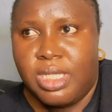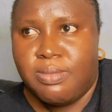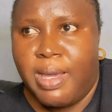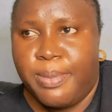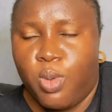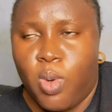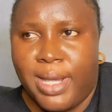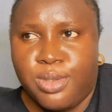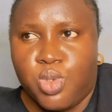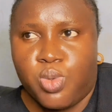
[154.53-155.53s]
It might be
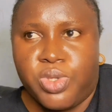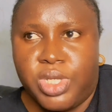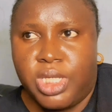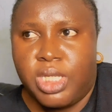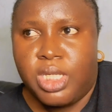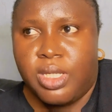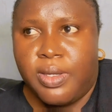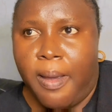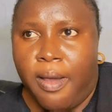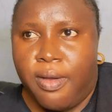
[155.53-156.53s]
1, 2, 3
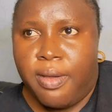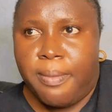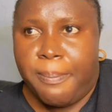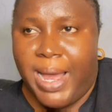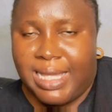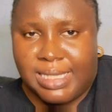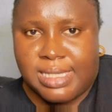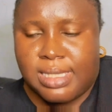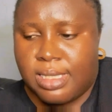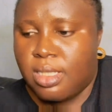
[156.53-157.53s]

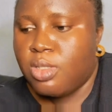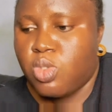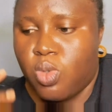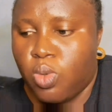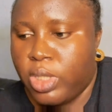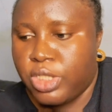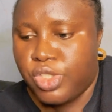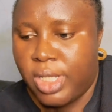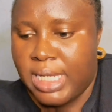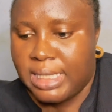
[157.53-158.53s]
parts, so
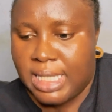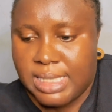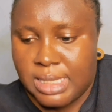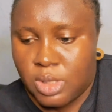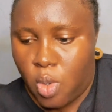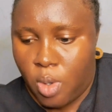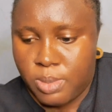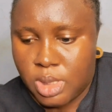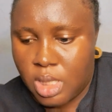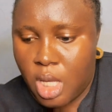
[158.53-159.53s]
enjoy that as it
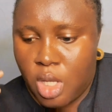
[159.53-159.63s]
comes.